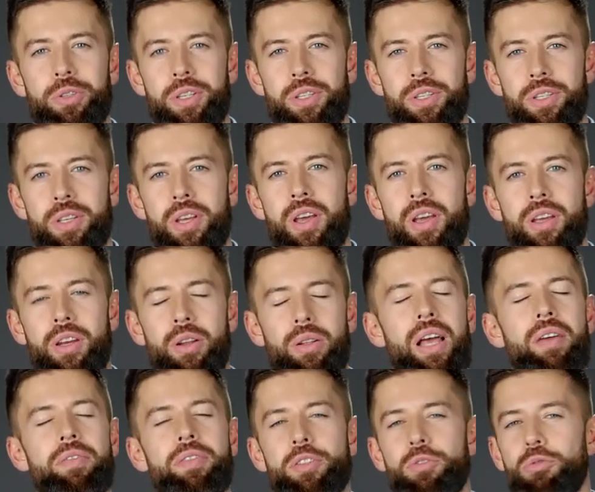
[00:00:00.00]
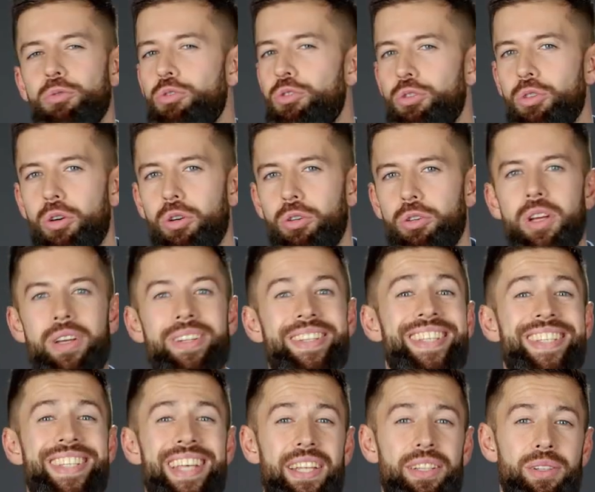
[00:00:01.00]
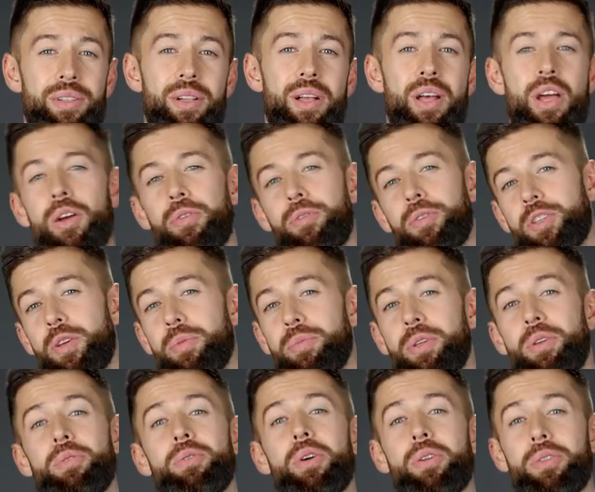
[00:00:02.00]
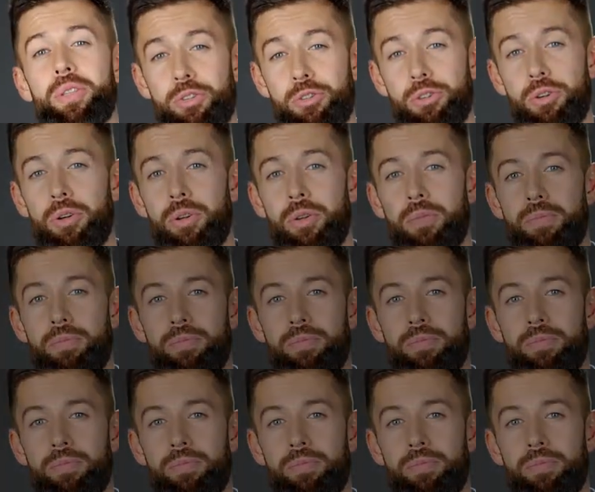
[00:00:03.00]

this. You know, life is too short to settle for something you don't enjoy.